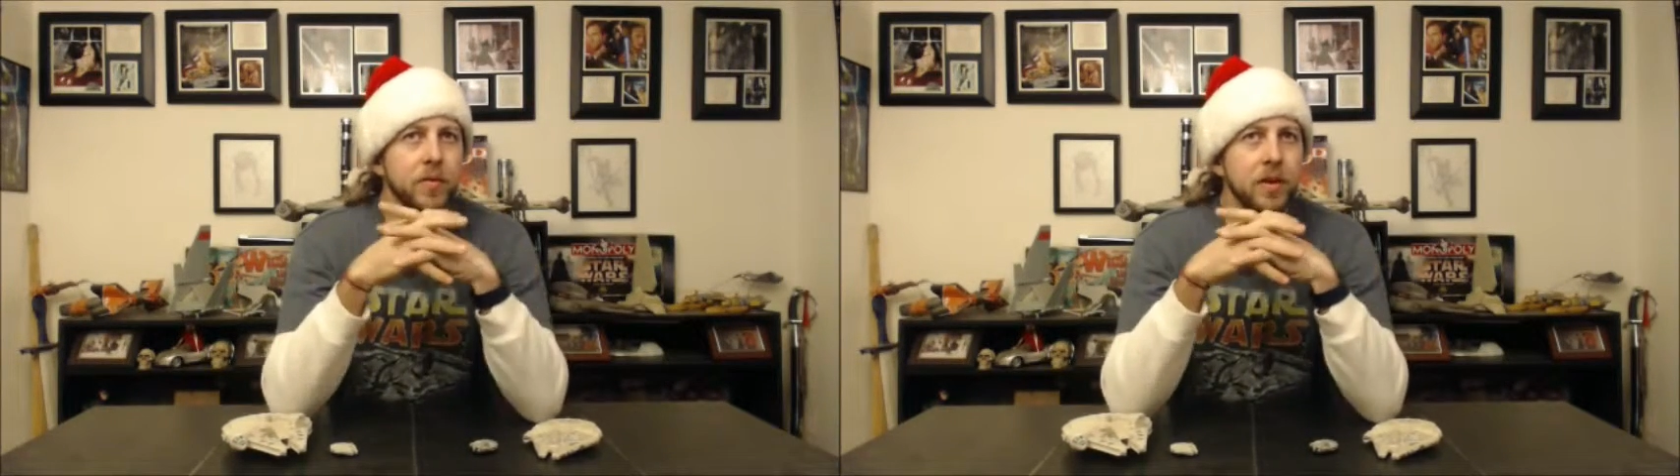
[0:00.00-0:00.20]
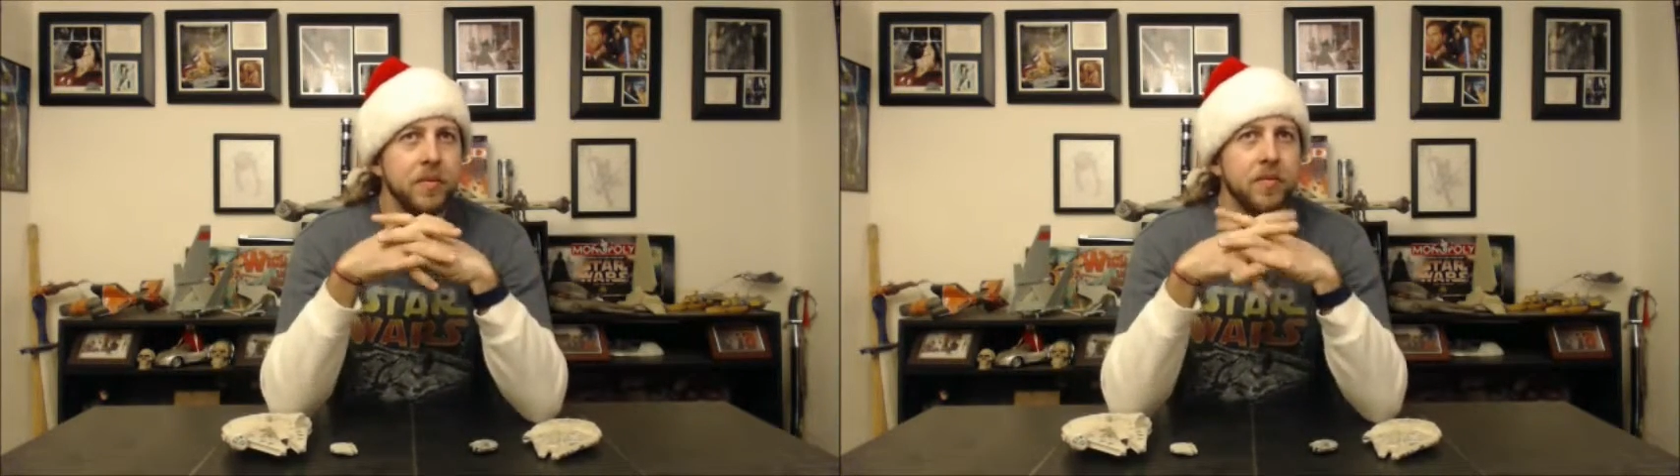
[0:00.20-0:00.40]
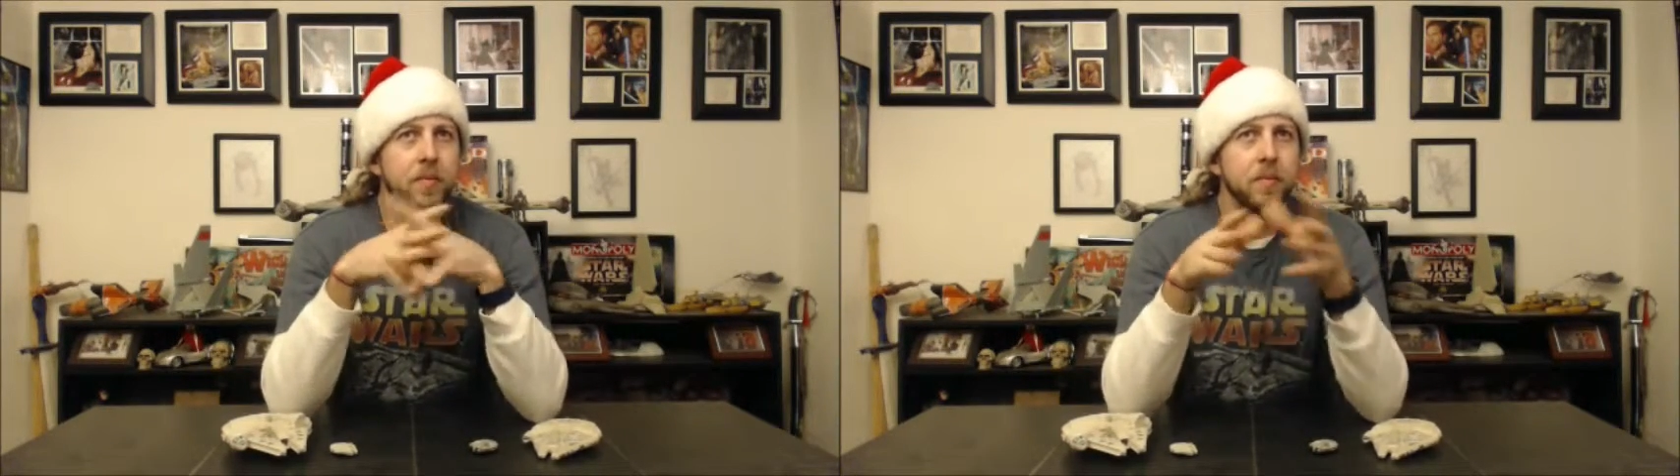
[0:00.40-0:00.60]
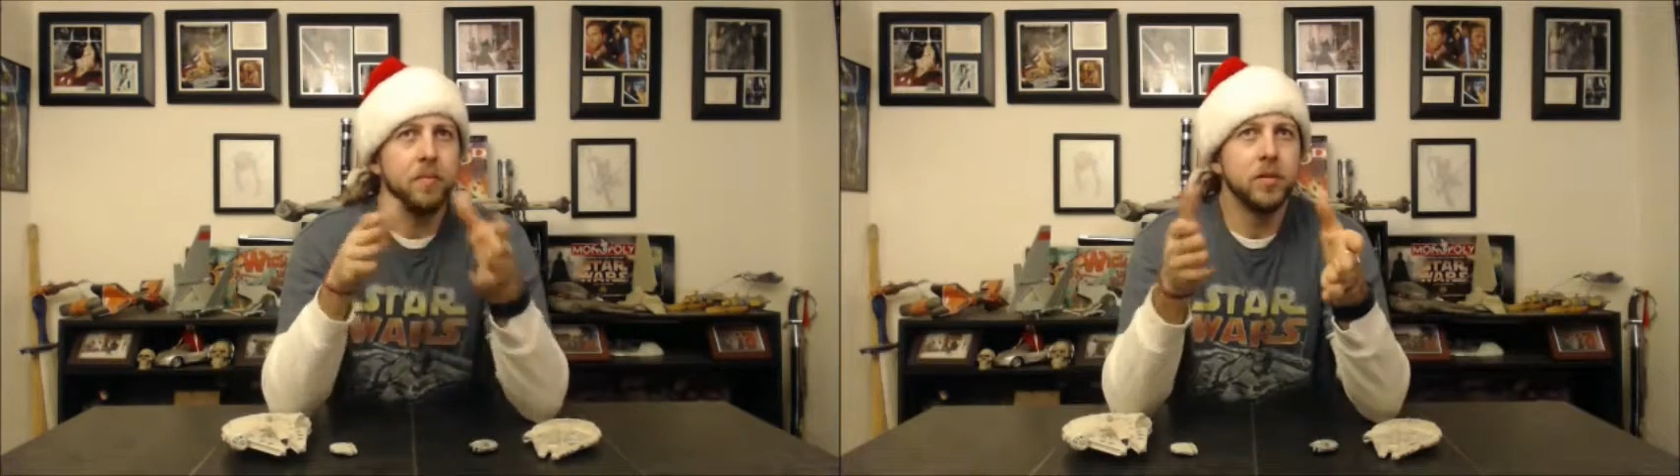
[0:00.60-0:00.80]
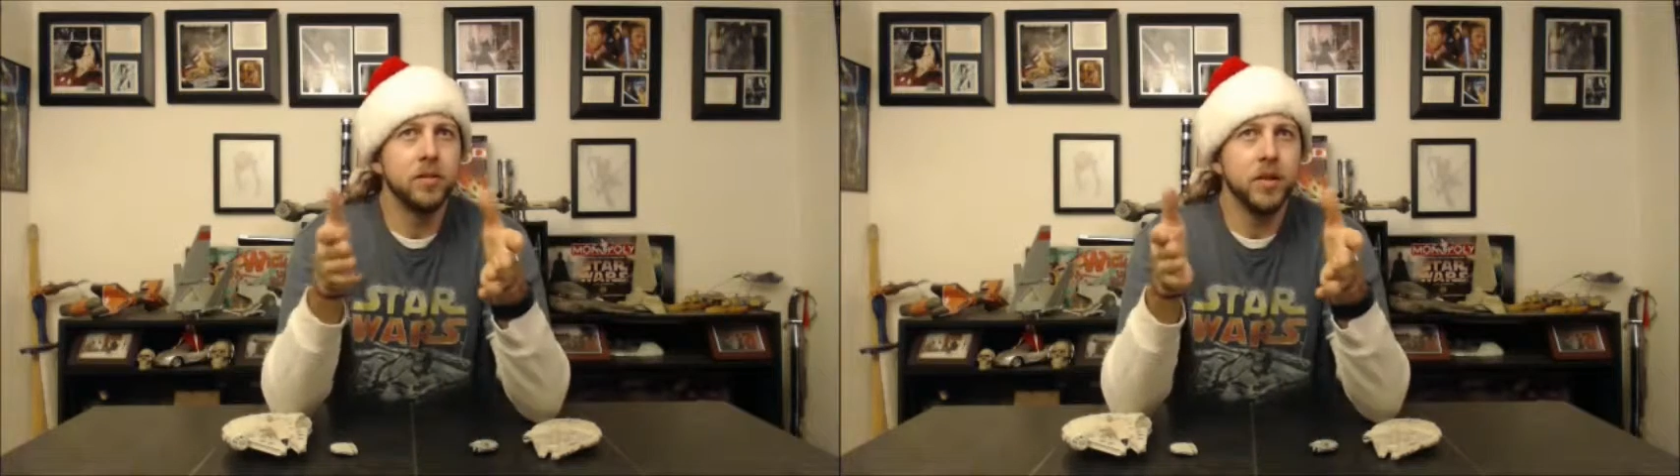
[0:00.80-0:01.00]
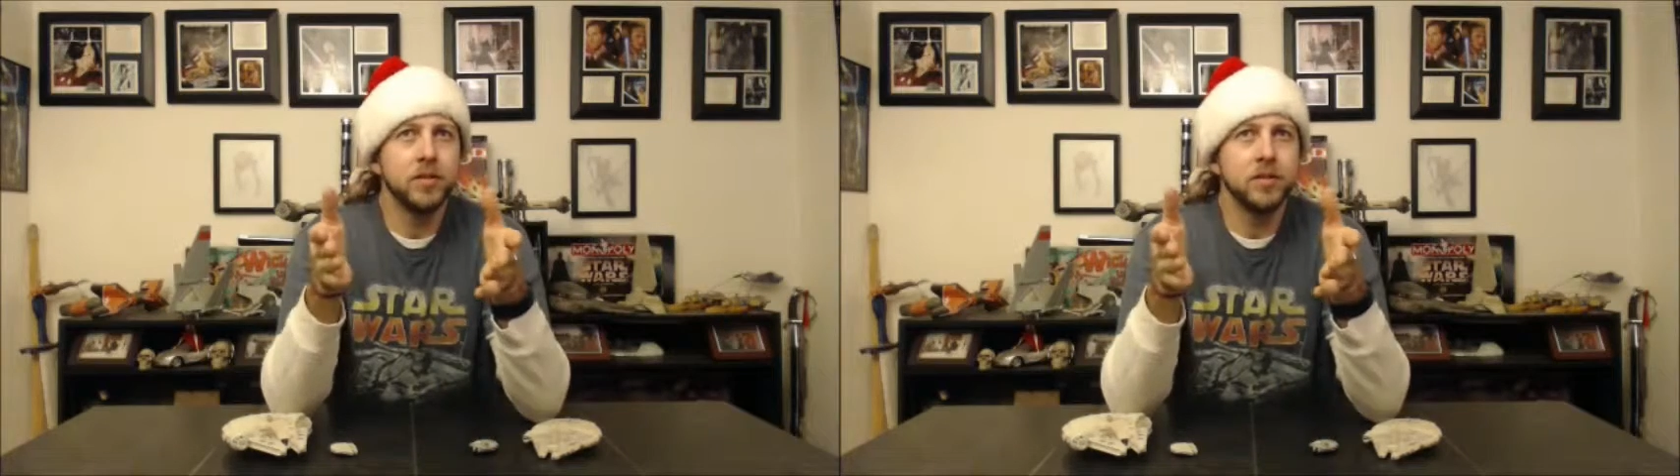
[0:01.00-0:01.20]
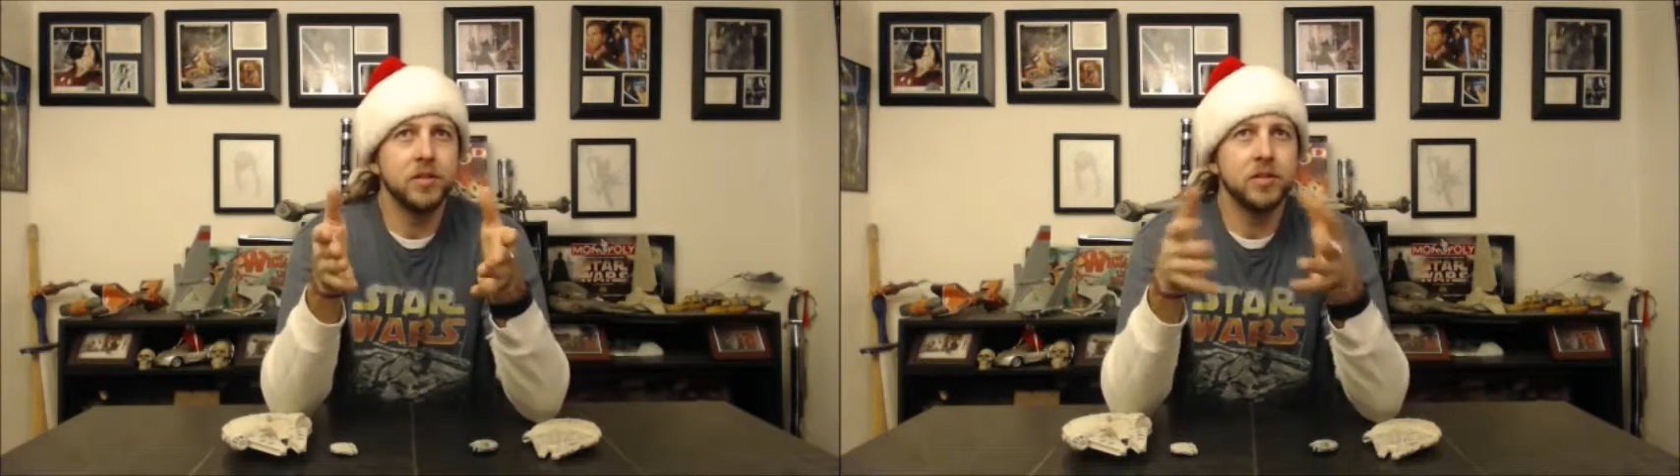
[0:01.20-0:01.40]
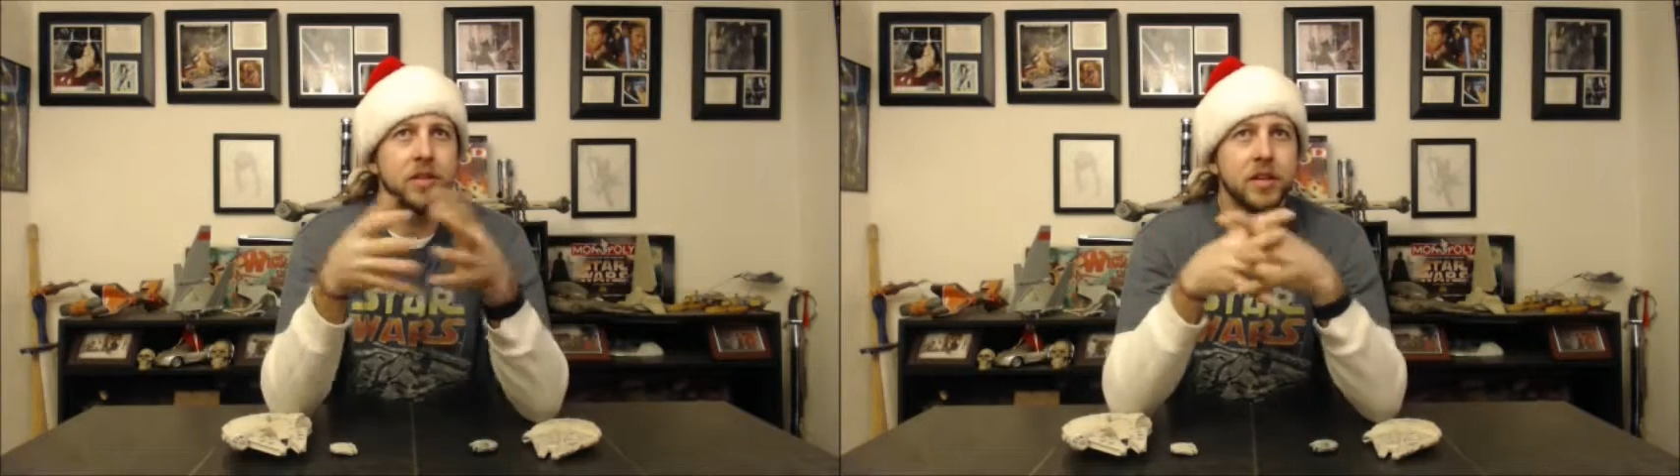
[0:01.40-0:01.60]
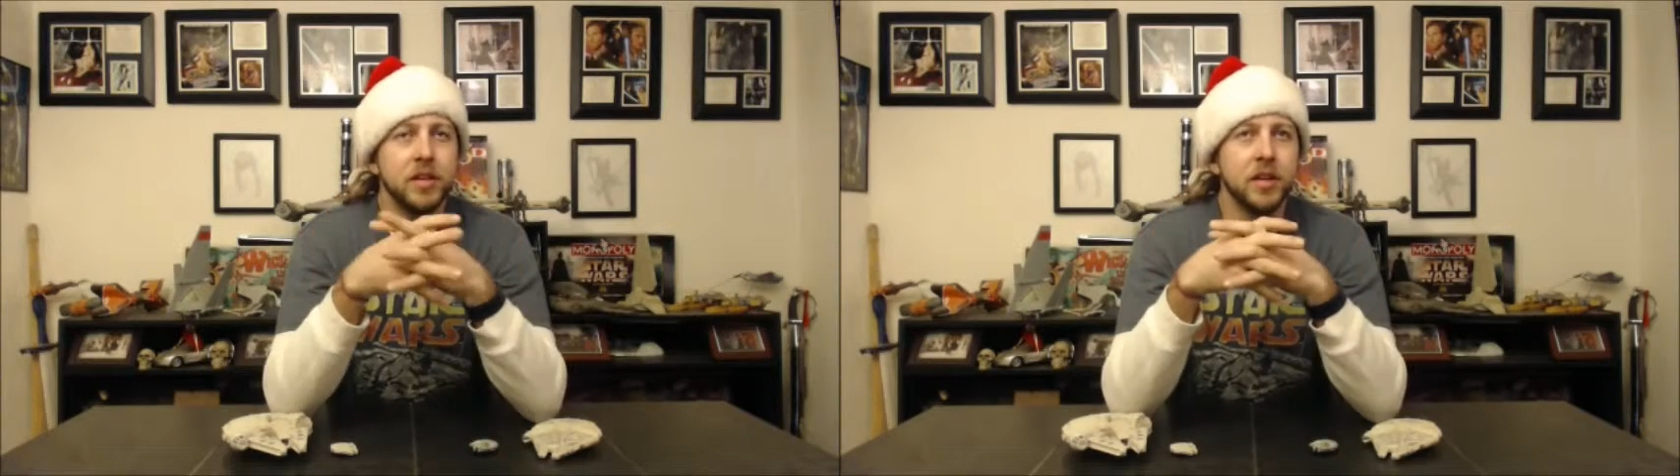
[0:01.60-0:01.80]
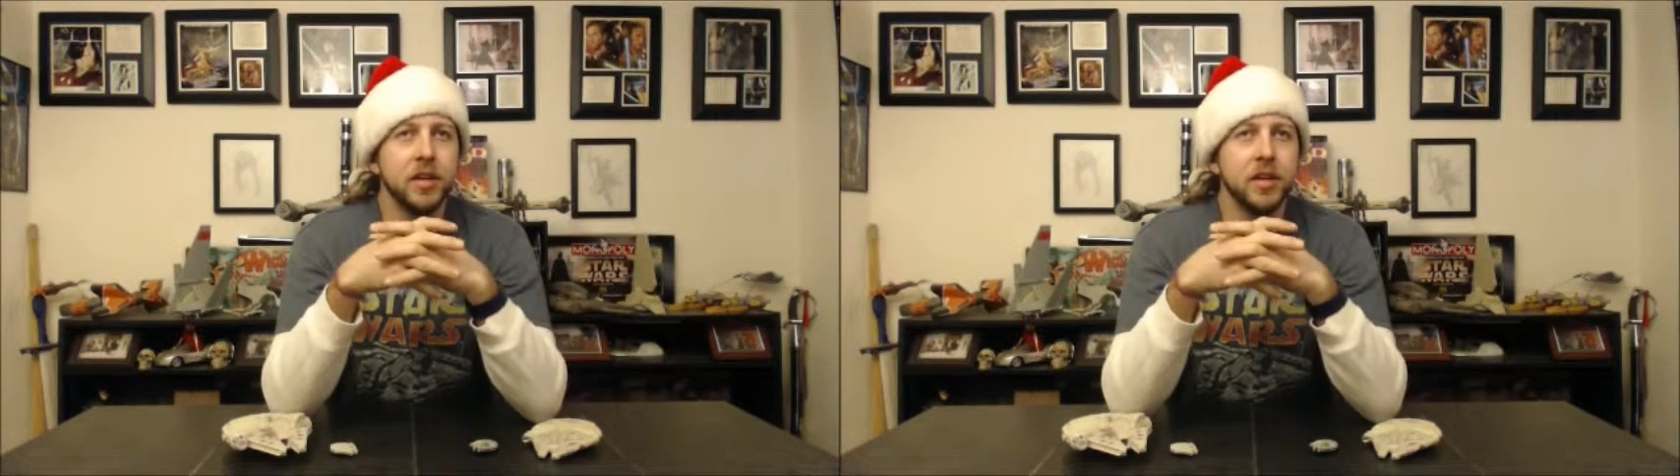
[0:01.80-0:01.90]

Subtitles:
I mean, from the trailers you see